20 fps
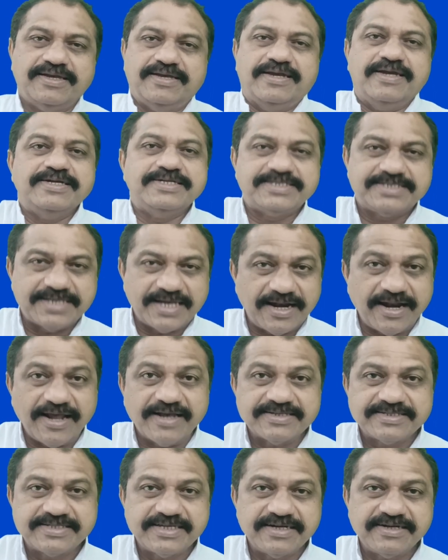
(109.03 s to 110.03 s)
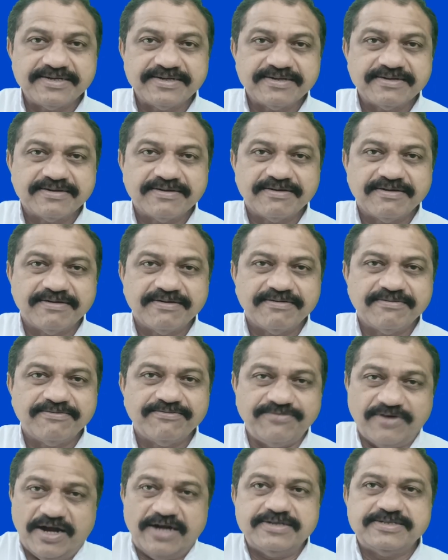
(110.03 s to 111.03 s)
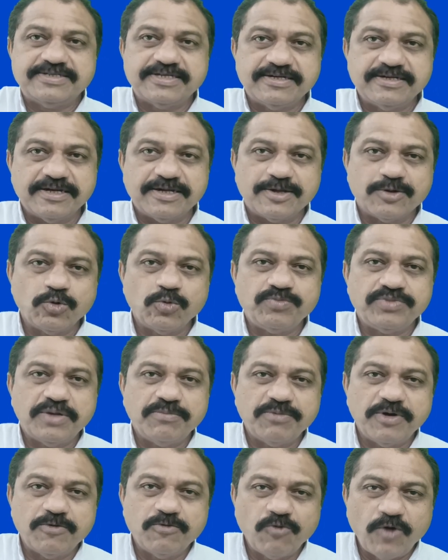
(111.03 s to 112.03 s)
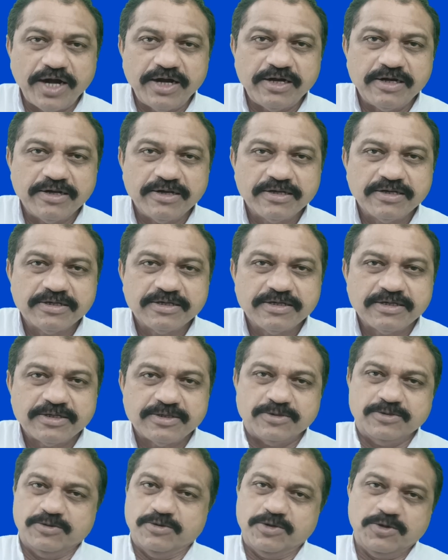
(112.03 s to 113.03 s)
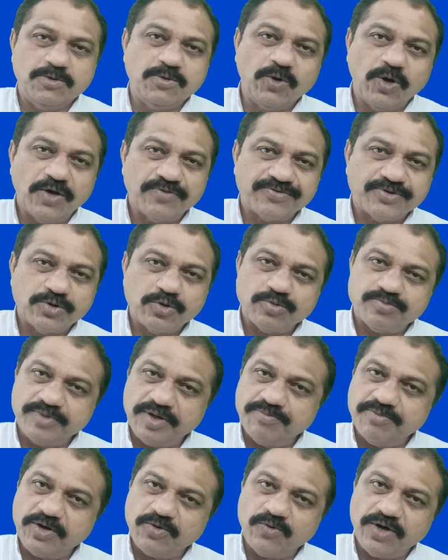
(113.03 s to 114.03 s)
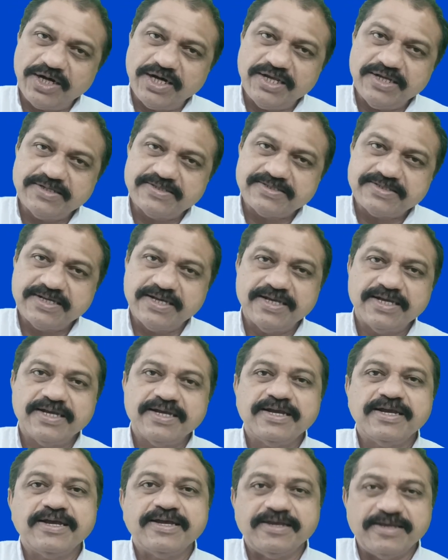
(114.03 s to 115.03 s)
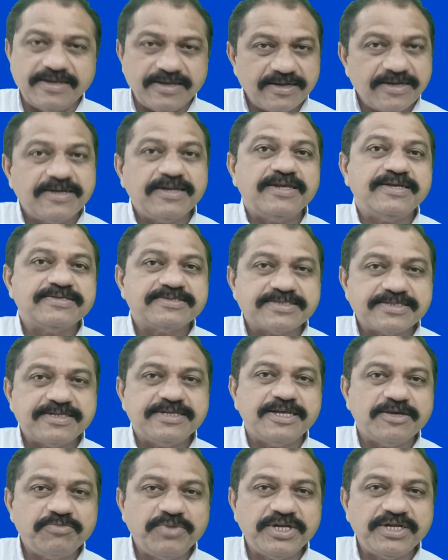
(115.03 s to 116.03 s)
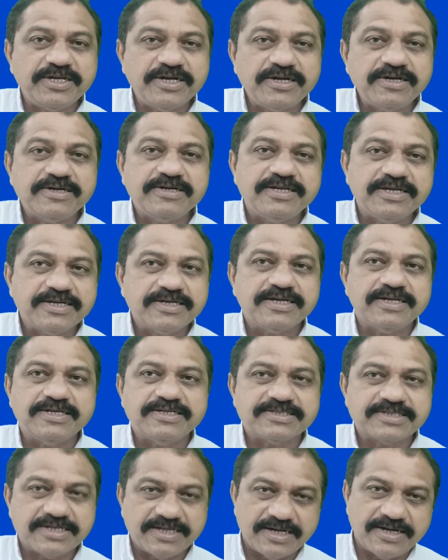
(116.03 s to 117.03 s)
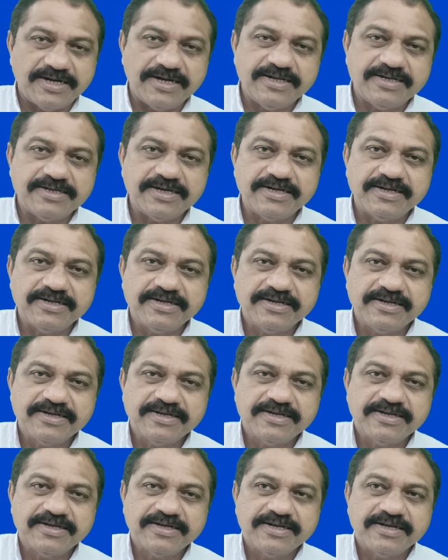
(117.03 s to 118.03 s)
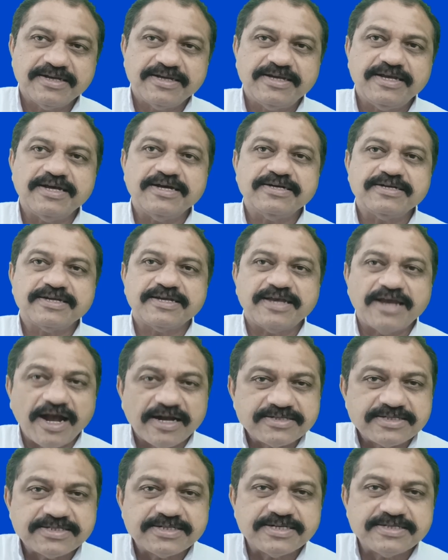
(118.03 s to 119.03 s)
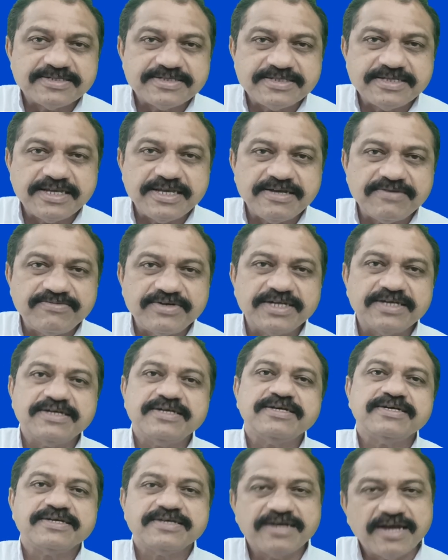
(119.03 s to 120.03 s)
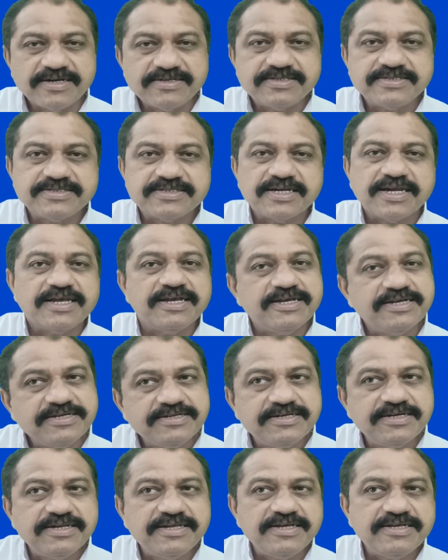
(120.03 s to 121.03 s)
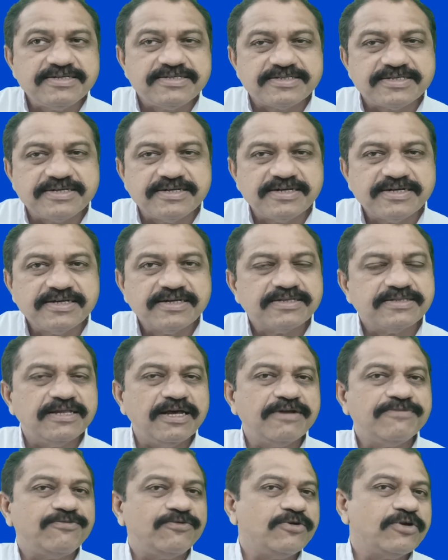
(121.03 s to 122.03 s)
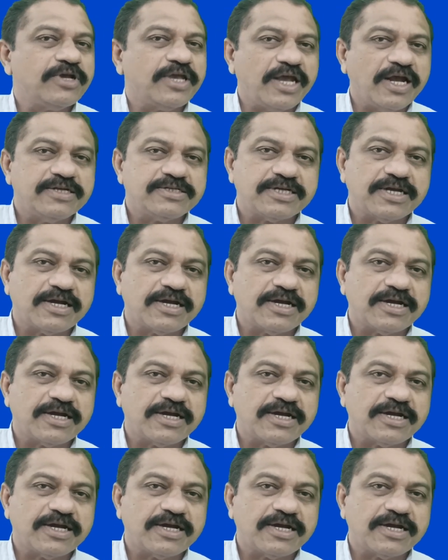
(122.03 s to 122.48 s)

It's an asset falls under group number 1. Rule of group number 1 is increase debited, decrease credited. Here, cash received, cash increased, Therefore, cash